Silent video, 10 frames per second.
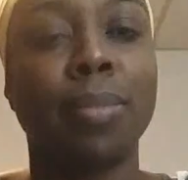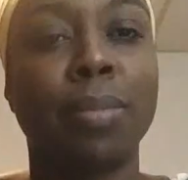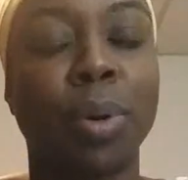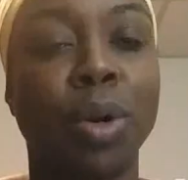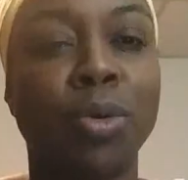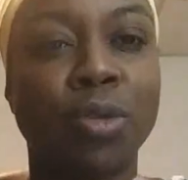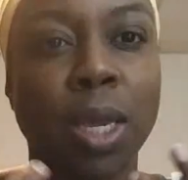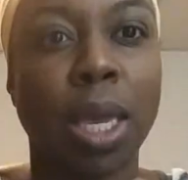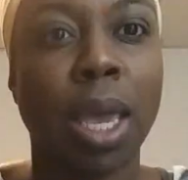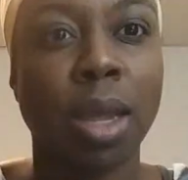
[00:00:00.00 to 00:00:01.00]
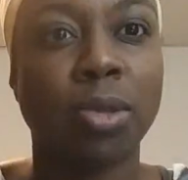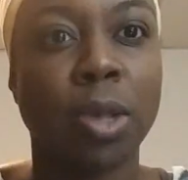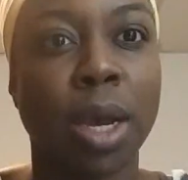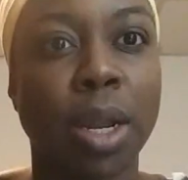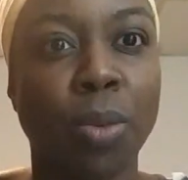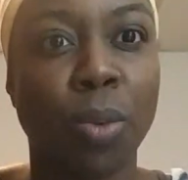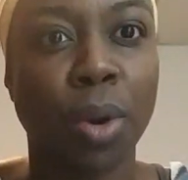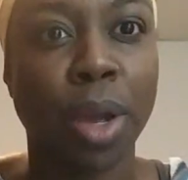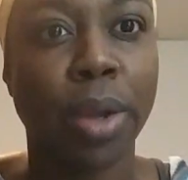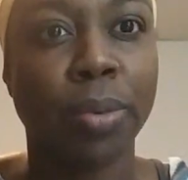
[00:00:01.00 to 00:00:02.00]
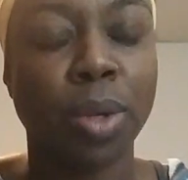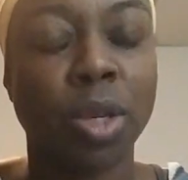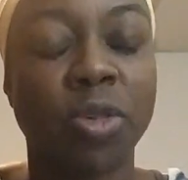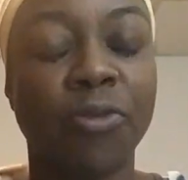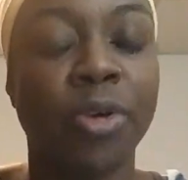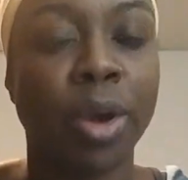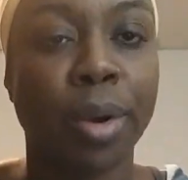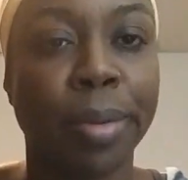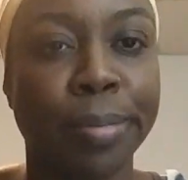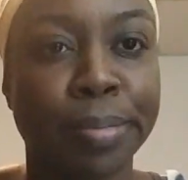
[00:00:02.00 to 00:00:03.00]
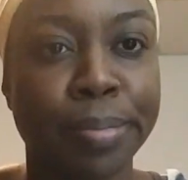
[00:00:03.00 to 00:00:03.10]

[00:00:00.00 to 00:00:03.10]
producing anxiety and worry, which is fear,